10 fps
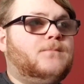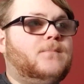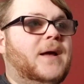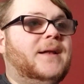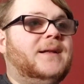
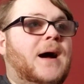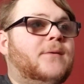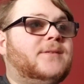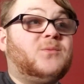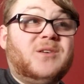it now
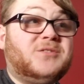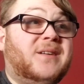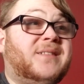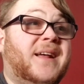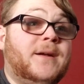doesn't work, so I
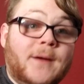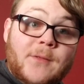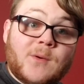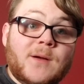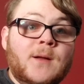have to get
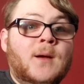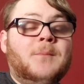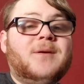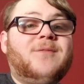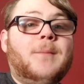another one.
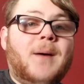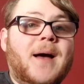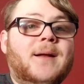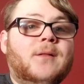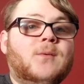But if I buy
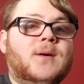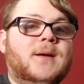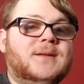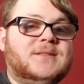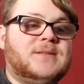another one,
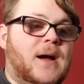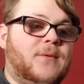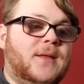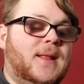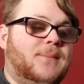it's not
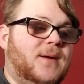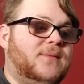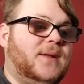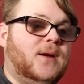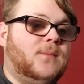really that big of
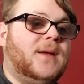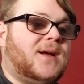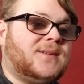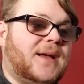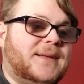a deal
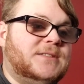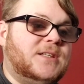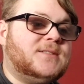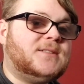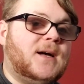because I can
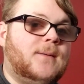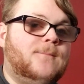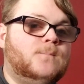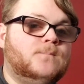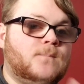just
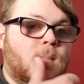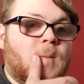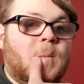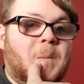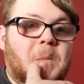
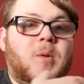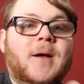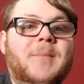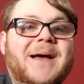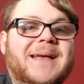plug
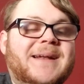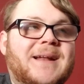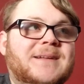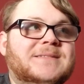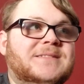it back in and
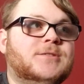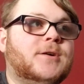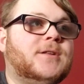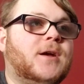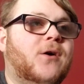I can still
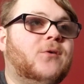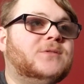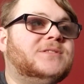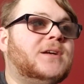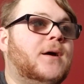get the codes